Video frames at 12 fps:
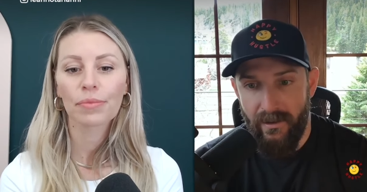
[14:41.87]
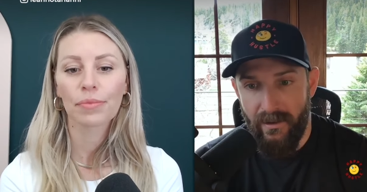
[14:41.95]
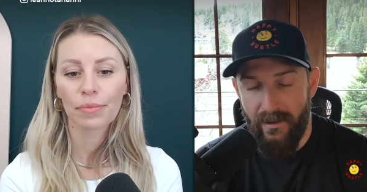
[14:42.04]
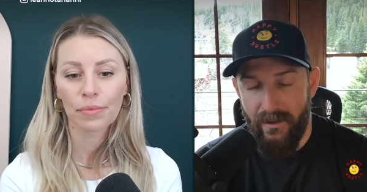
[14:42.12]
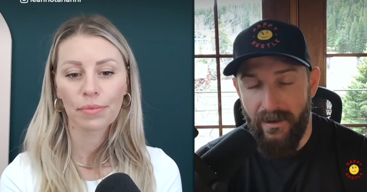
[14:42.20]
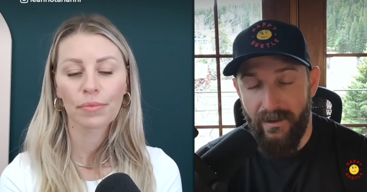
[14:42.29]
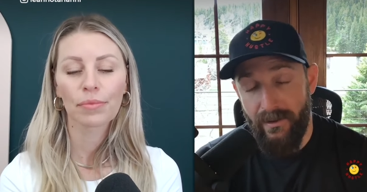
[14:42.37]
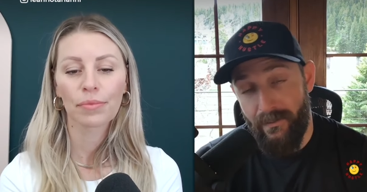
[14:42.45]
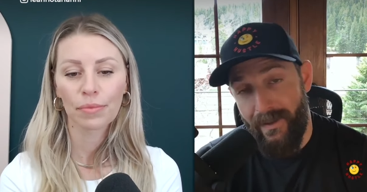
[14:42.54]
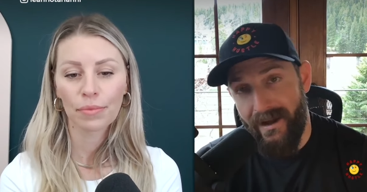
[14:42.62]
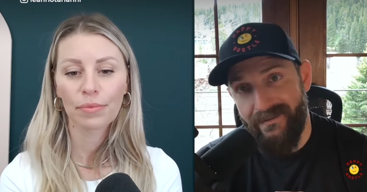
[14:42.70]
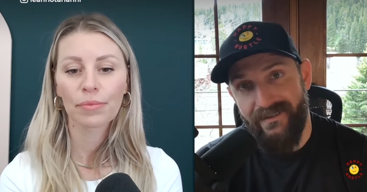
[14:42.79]
Speaker 1: their uh,
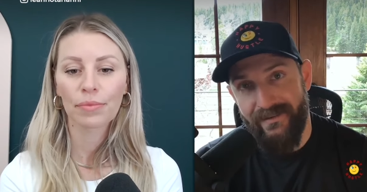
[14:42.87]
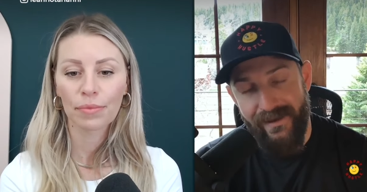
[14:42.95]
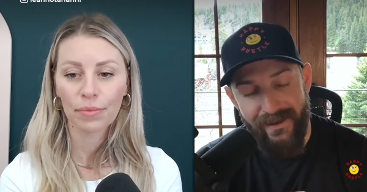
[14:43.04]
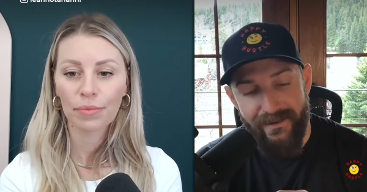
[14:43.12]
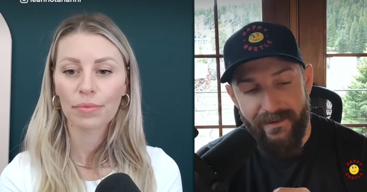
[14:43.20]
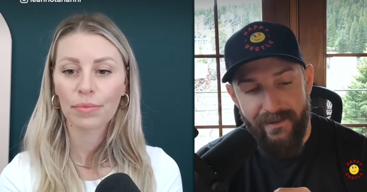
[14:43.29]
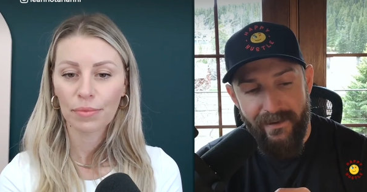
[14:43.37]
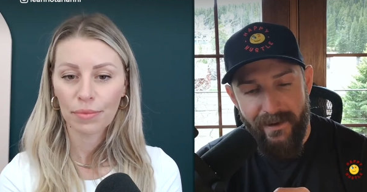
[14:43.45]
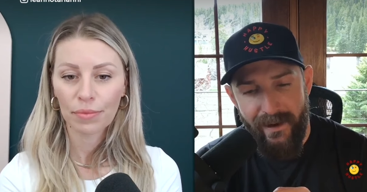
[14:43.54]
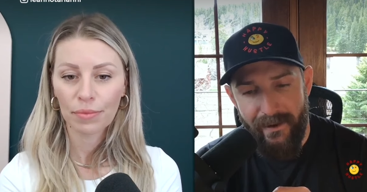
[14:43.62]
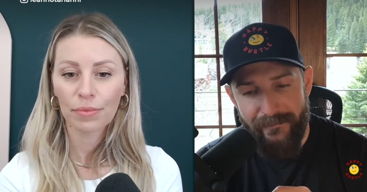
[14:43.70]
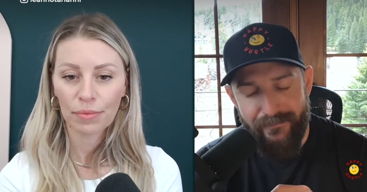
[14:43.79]
their mindset.
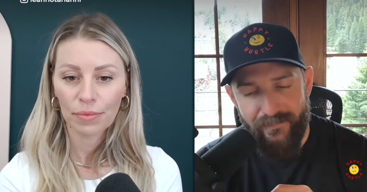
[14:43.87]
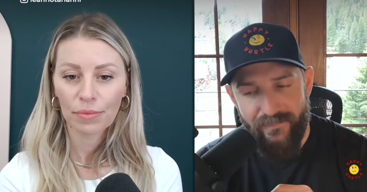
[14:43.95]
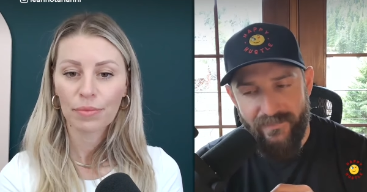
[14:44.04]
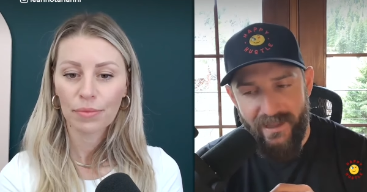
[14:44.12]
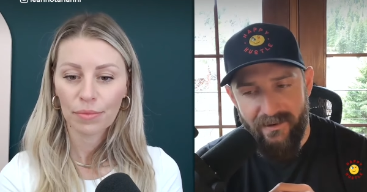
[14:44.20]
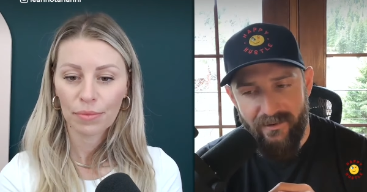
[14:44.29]
Um